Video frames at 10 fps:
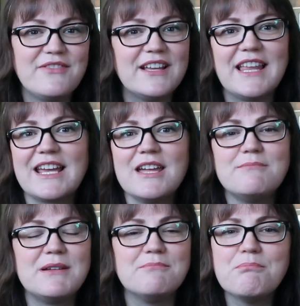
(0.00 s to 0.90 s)
felt like
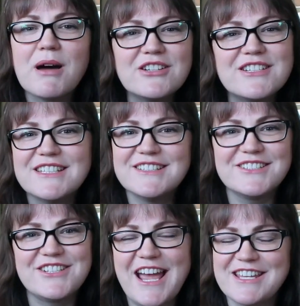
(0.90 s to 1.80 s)
I'd been punched in the
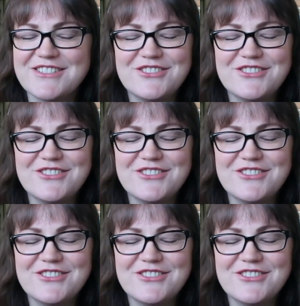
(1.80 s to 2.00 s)
chest